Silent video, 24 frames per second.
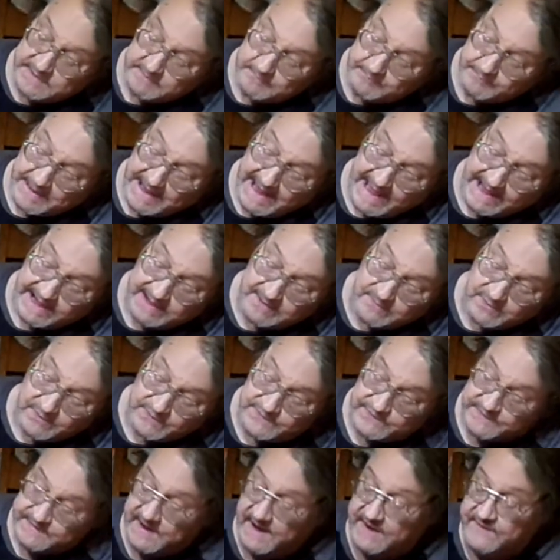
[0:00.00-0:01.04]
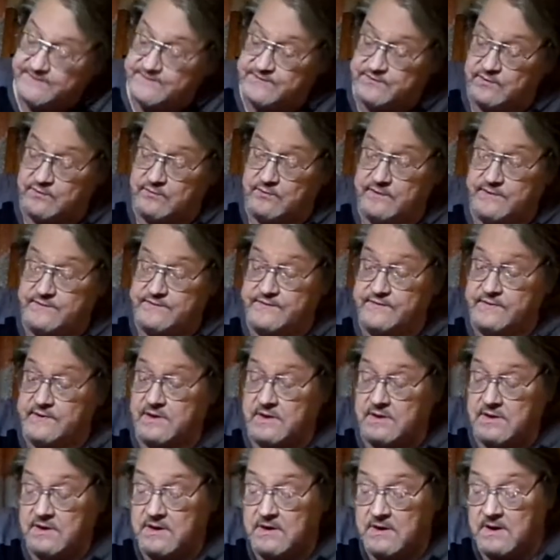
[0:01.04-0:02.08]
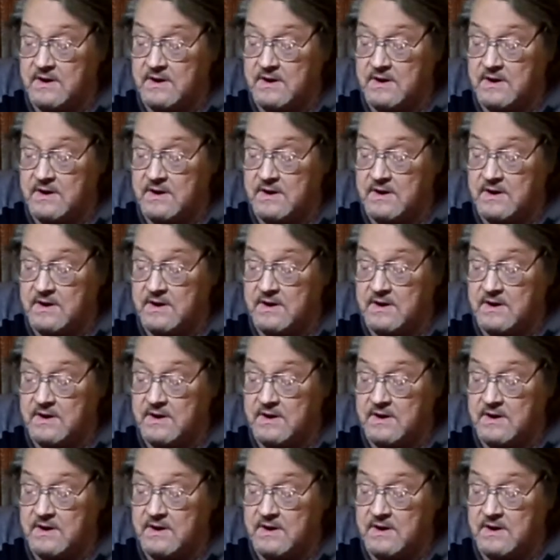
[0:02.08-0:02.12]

Bottom looks nice and original.